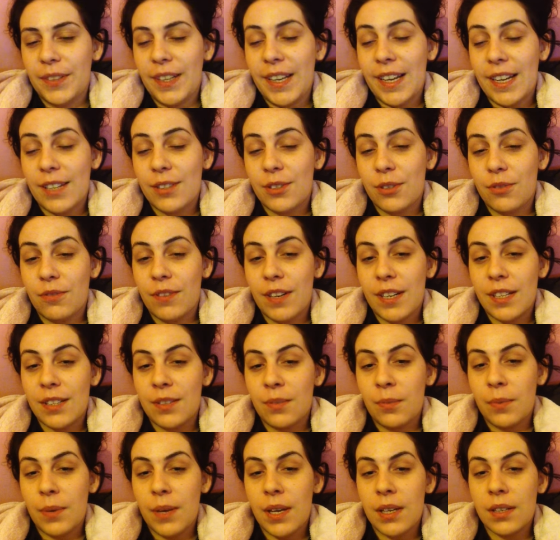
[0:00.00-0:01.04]
Yeah, to
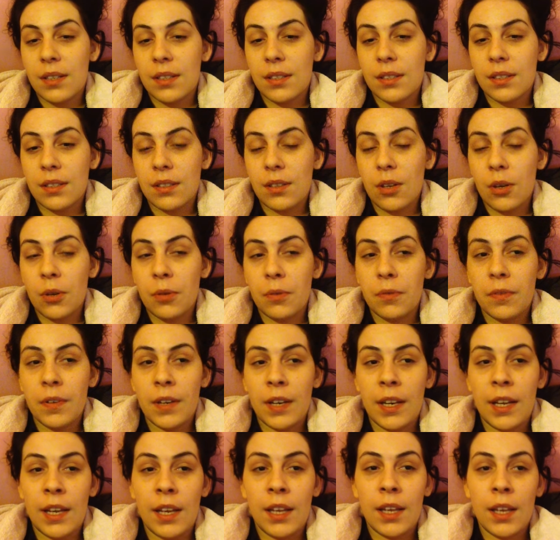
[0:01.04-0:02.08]
raise awareness, and
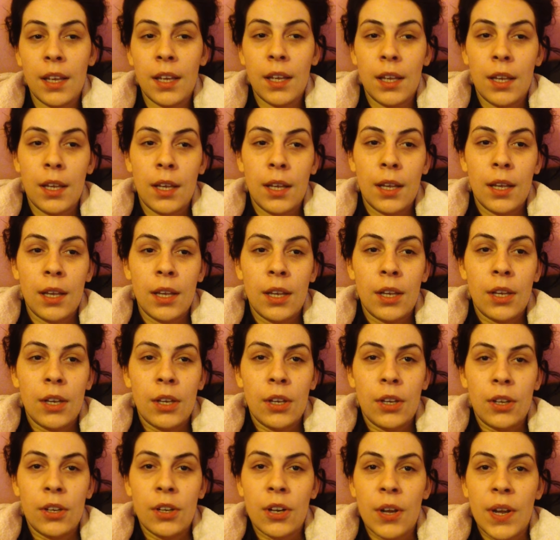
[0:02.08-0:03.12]
hopefully,
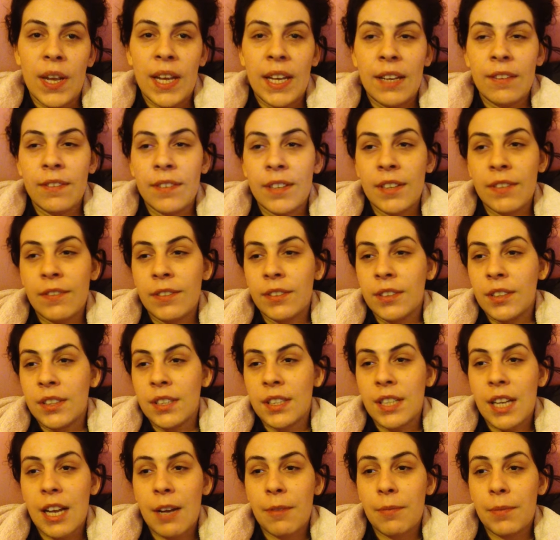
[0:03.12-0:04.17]
you know, even if it
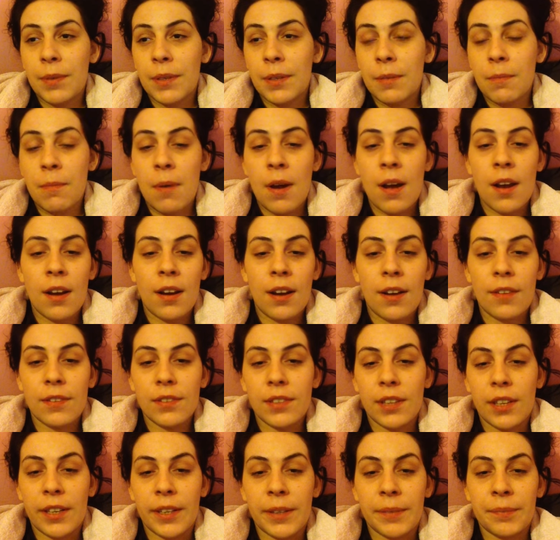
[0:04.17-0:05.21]
doesn't happen in my
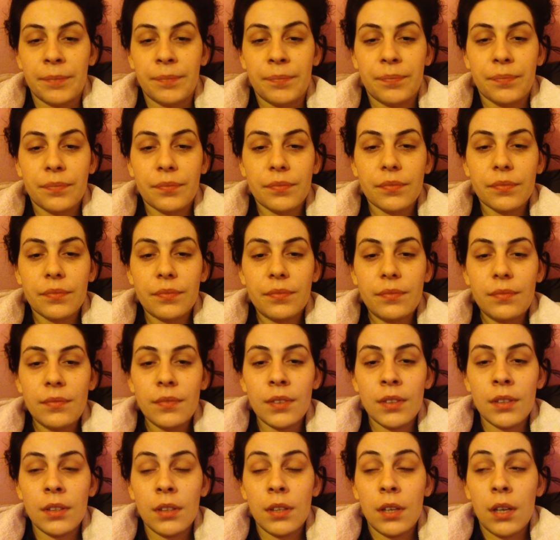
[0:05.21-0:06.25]
lifetime,
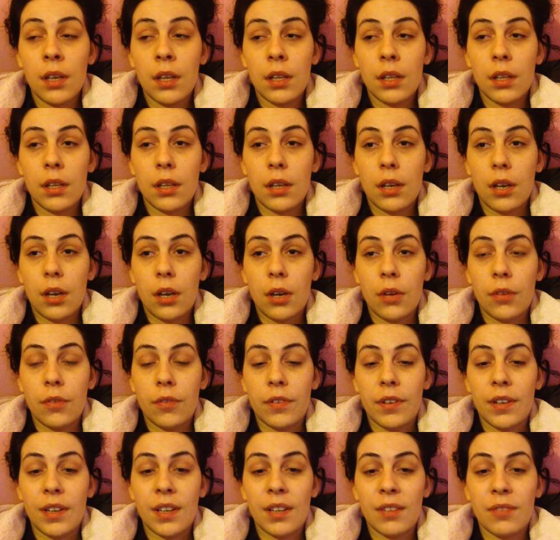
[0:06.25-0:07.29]

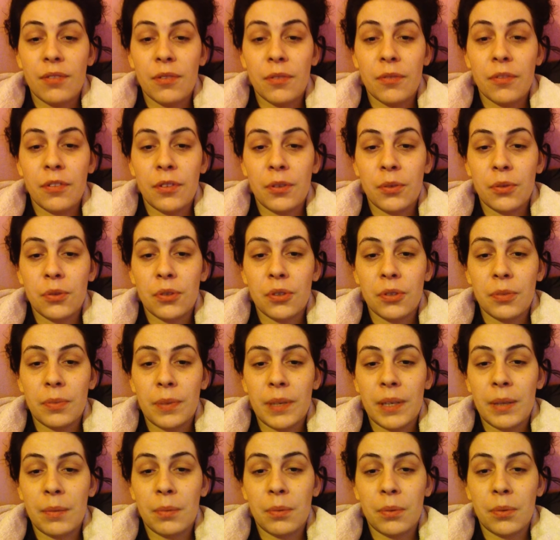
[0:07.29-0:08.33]
hopefully for future
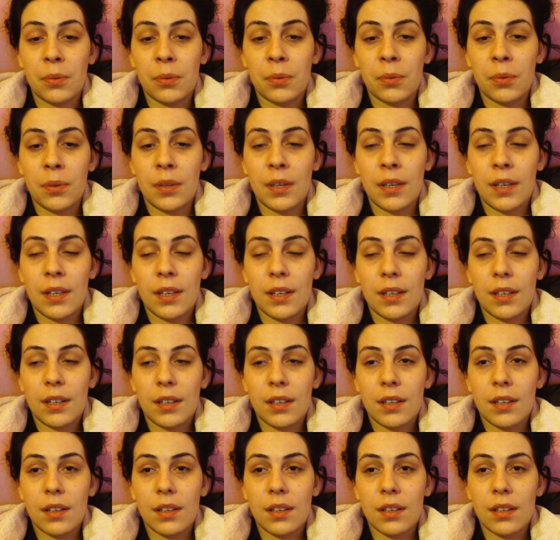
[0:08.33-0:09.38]
people that
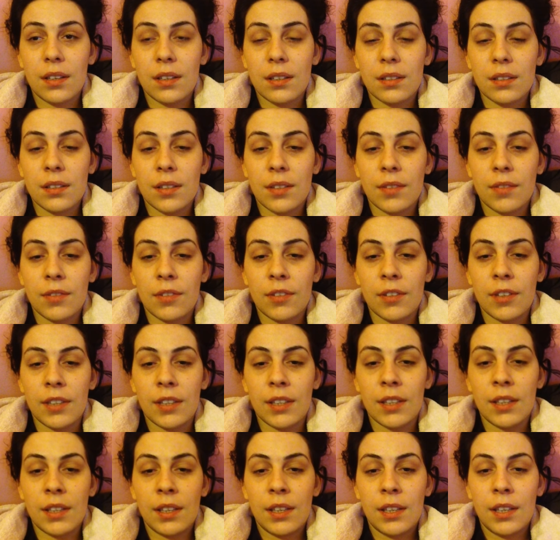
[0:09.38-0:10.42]
are
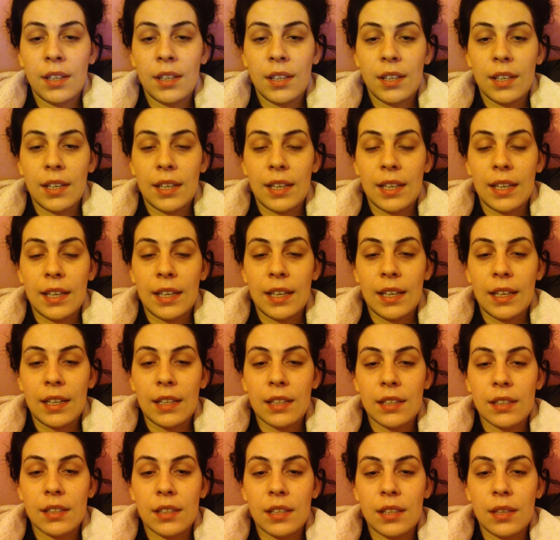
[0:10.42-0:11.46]
suffering and get
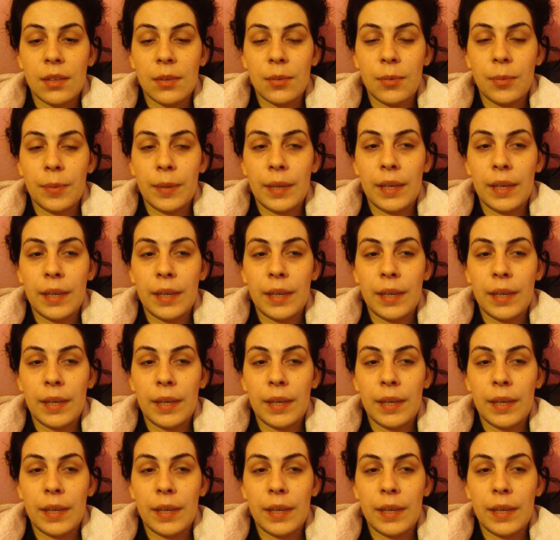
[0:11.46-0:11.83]
this, there'll